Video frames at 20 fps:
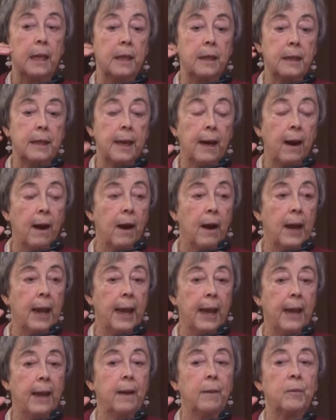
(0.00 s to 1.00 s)
their
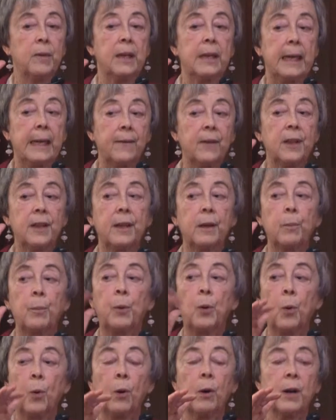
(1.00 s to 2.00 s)
aim even their
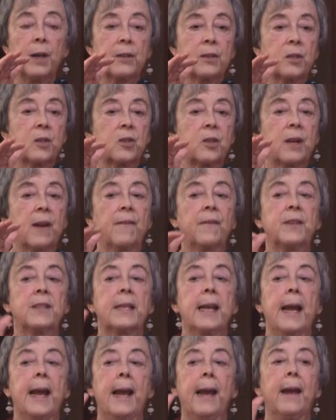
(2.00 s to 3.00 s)
poorest stuff
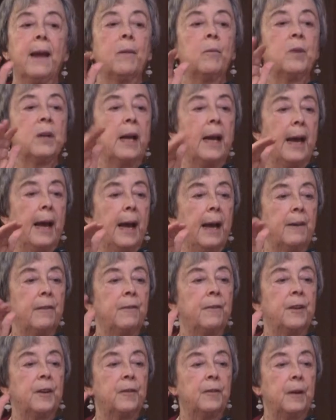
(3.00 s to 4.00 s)
is aimed
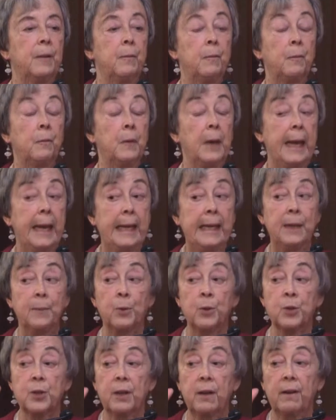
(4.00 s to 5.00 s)
at
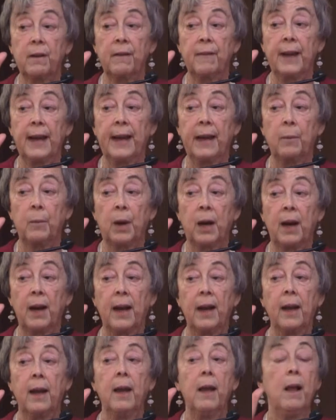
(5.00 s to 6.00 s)
80% of
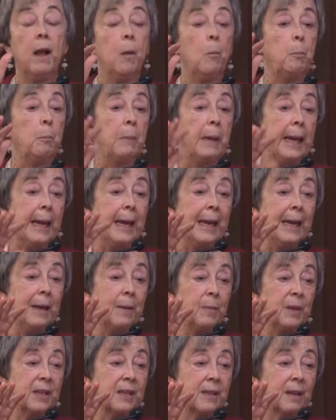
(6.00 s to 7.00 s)
AMI
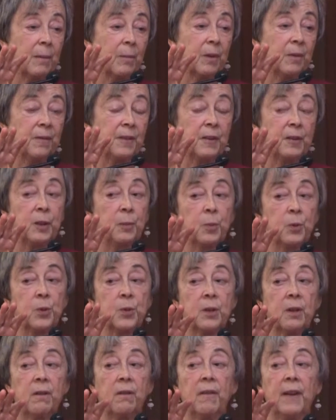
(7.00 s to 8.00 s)
maybe some at
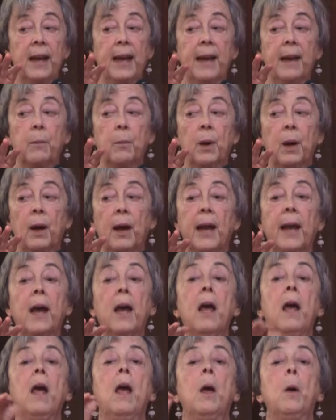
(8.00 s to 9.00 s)
50% of AMI.
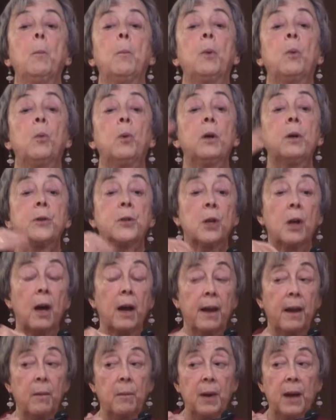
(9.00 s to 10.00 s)
But we're
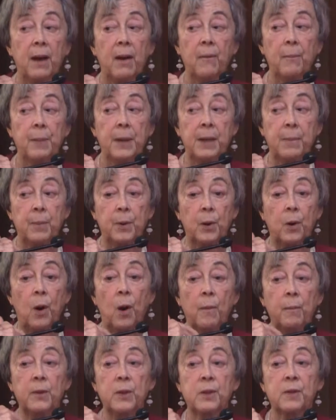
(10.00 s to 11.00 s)
talking about people,
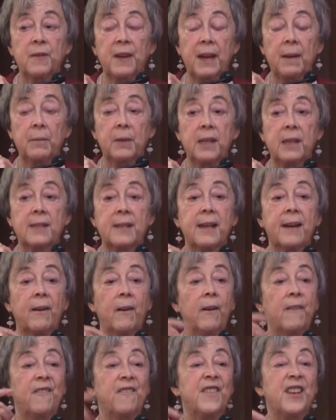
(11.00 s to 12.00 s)
homeless families, that
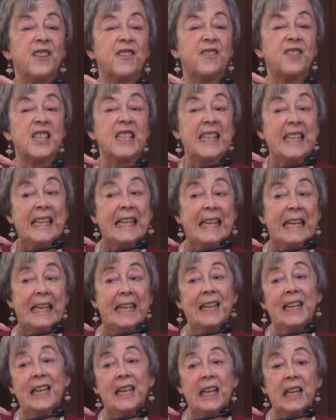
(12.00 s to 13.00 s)
are at
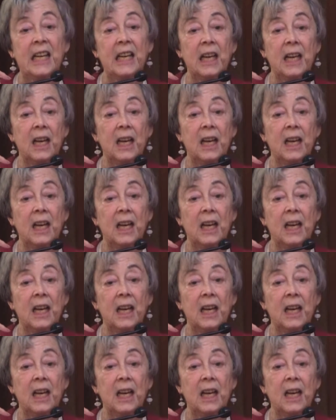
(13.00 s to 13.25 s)
15%